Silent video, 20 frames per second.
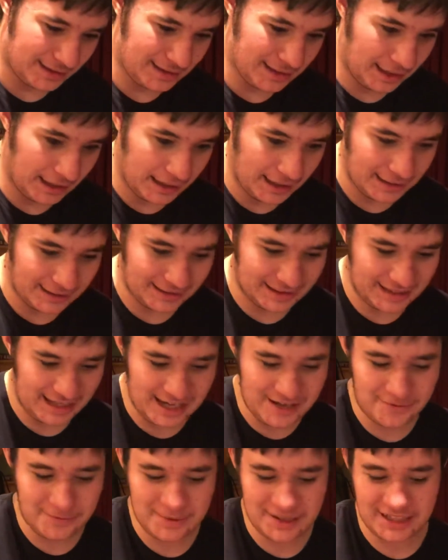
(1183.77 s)
uh,
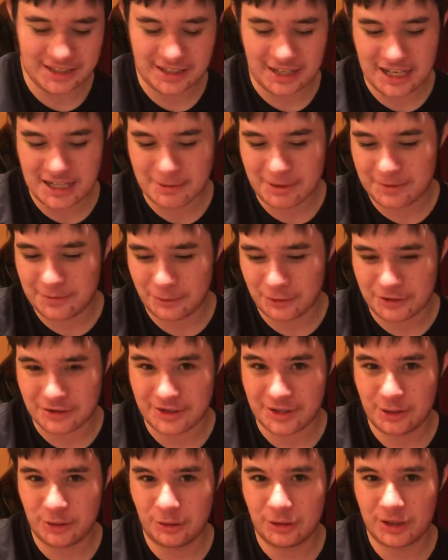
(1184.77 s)
gave me the Cosmic
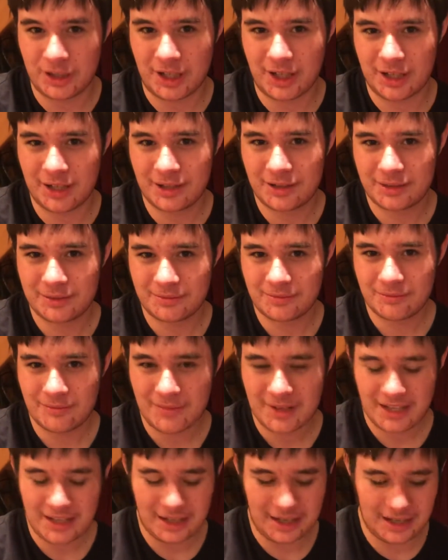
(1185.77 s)
Fortress Golgar mm
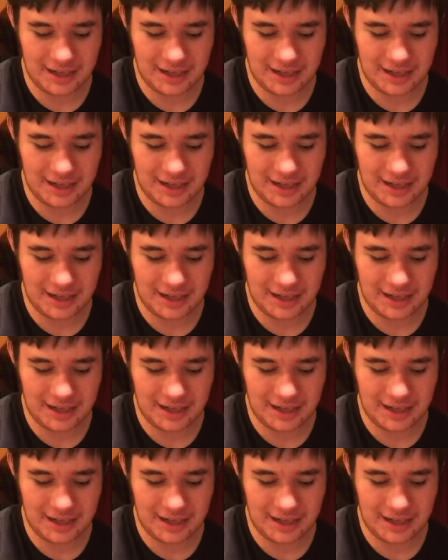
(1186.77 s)
-hmm.